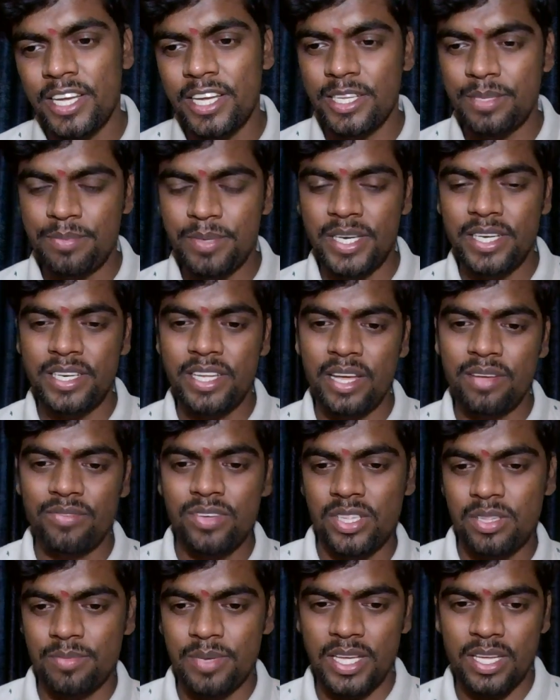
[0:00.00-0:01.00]
spend time
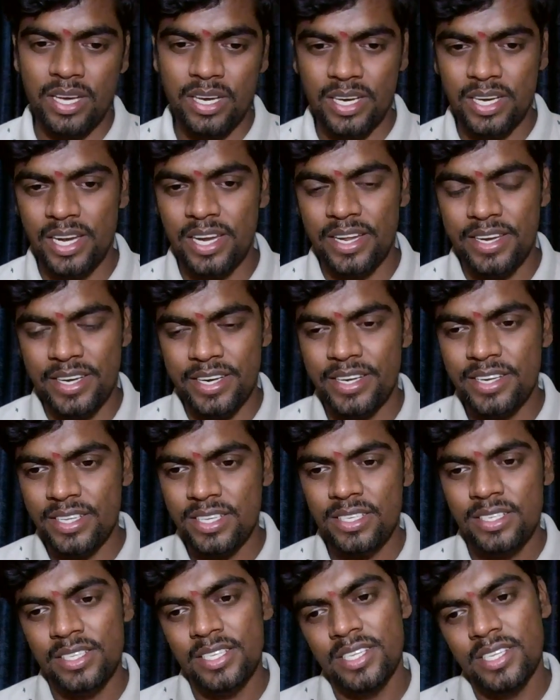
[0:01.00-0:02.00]
with my uncle and
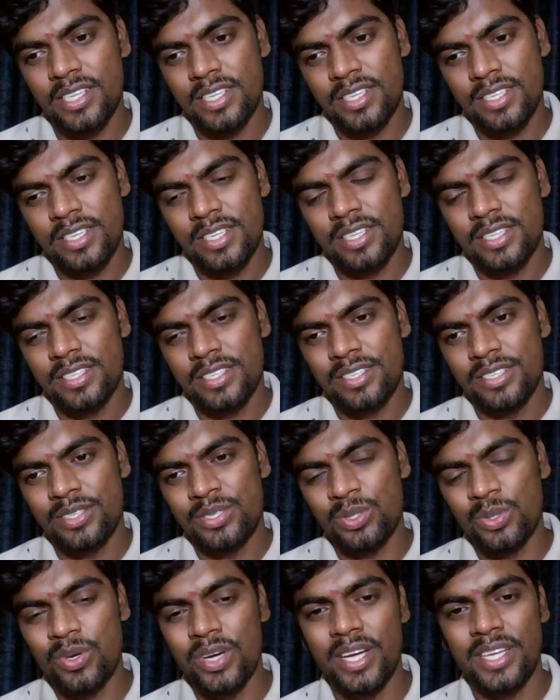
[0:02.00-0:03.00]
auntie.
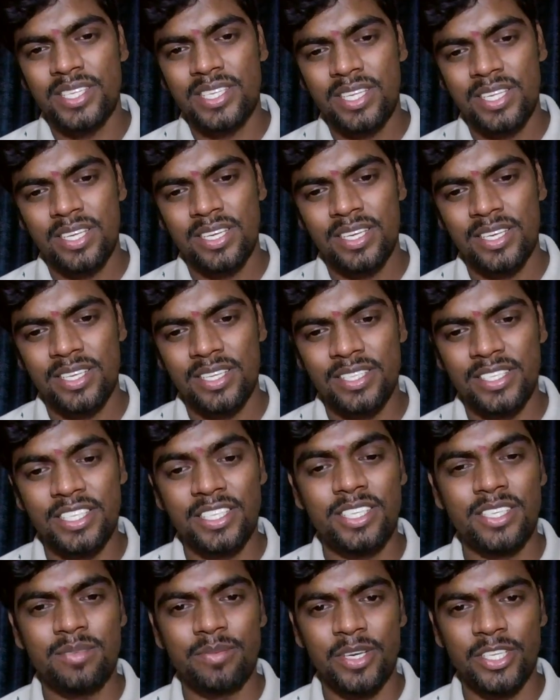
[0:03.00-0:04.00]
So guys,
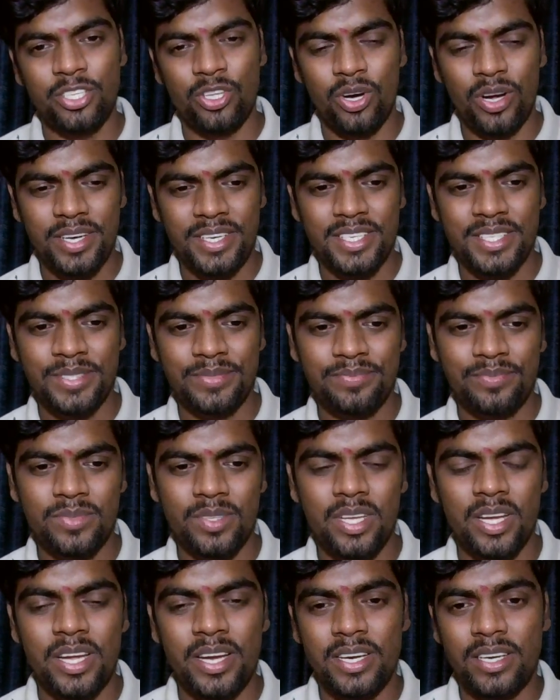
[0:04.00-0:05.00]
this is my thought,
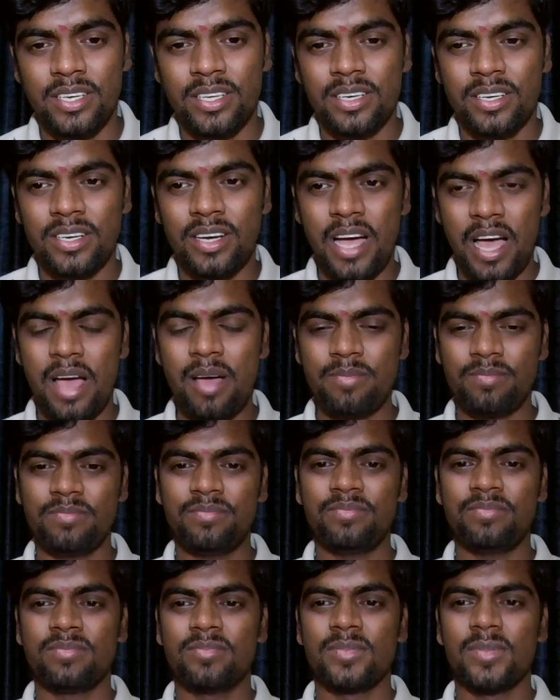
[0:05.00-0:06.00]
and
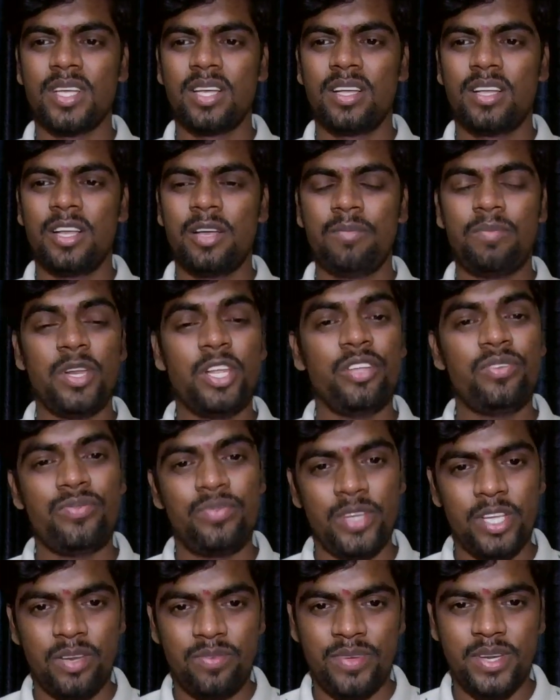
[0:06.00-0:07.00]
please
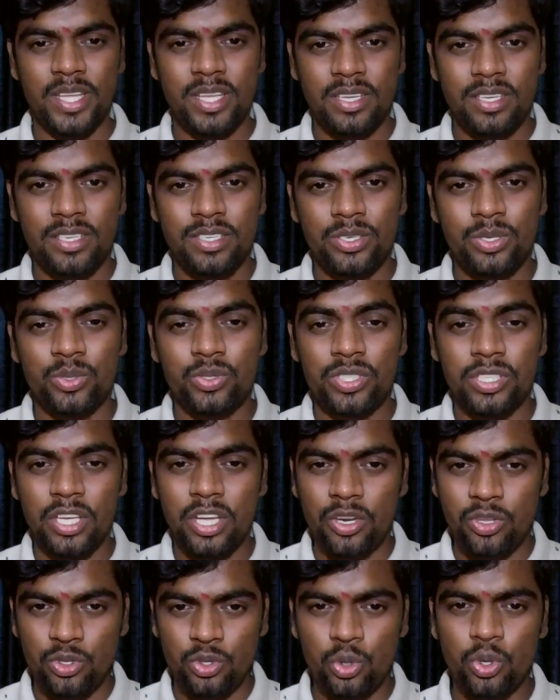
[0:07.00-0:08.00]
feel free to
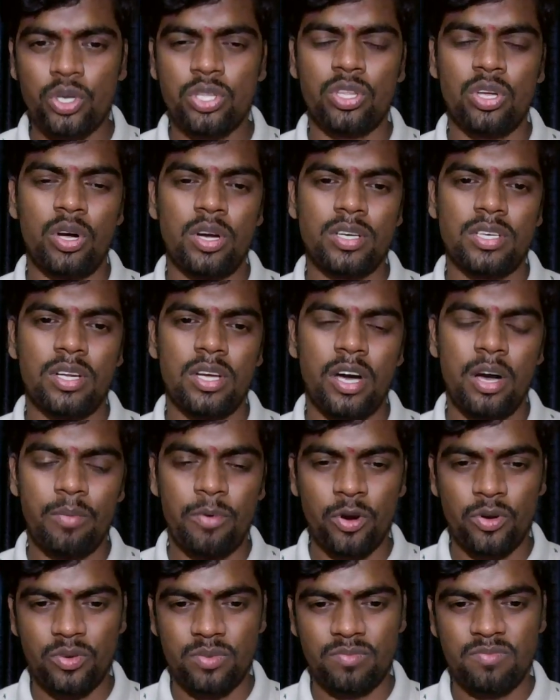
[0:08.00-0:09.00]
share your thought
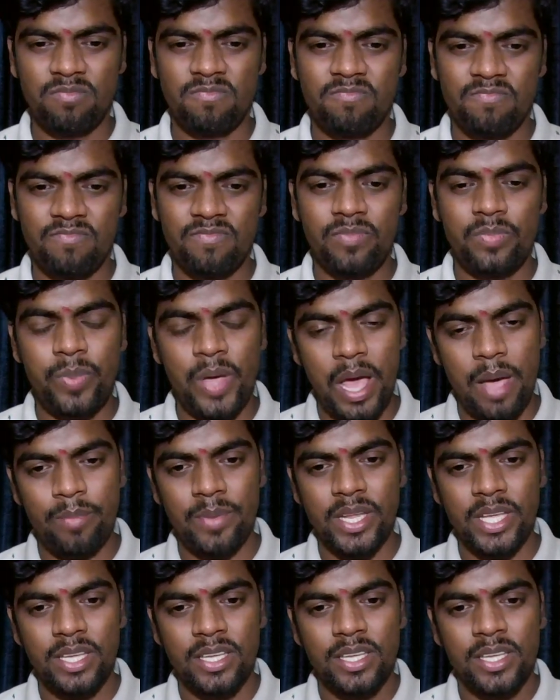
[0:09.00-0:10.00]
about
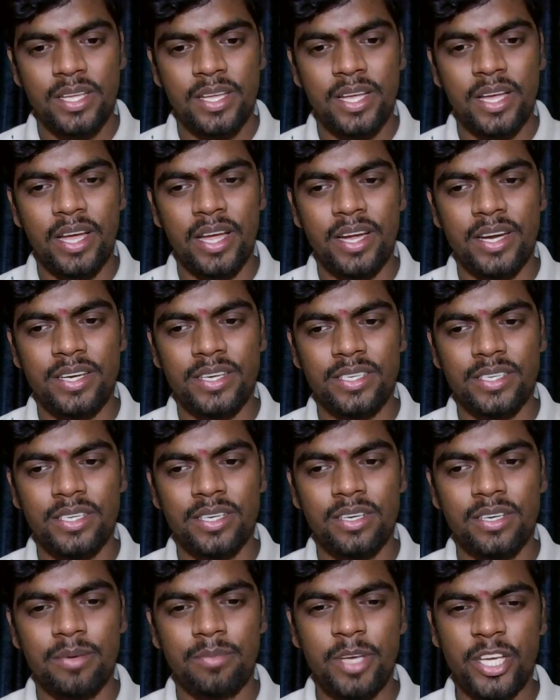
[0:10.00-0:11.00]
family. And
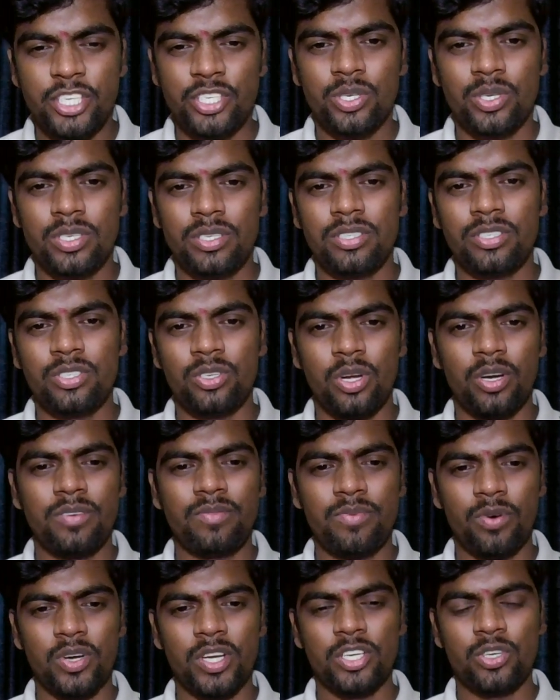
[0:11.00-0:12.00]
make sure,
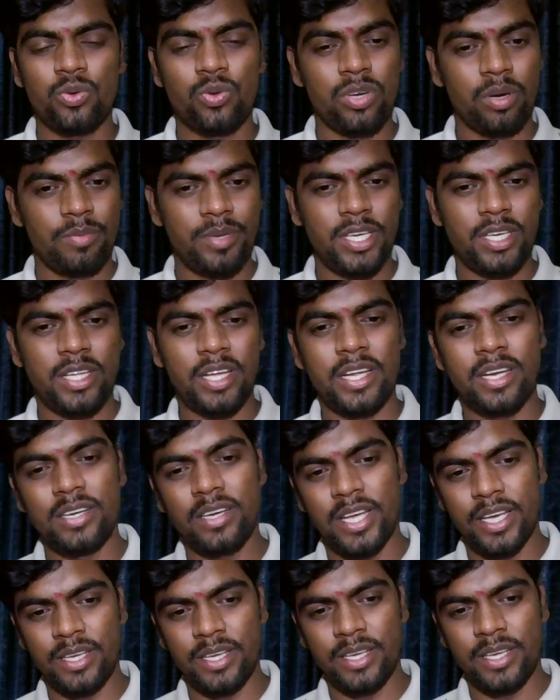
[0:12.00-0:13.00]
don't forget to comment and
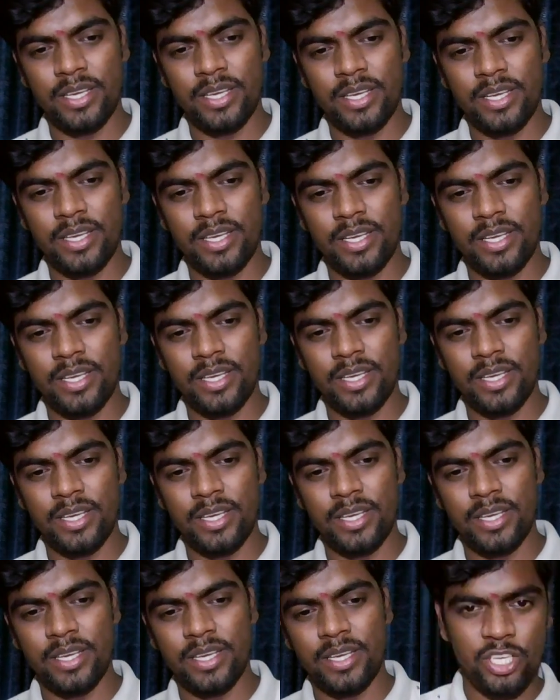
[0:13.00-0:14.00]
like this video.
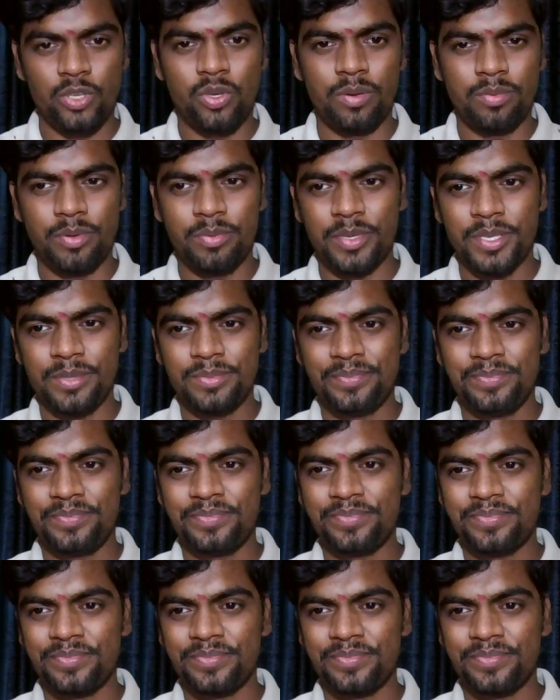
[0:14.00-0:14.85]
Thank you, everyone.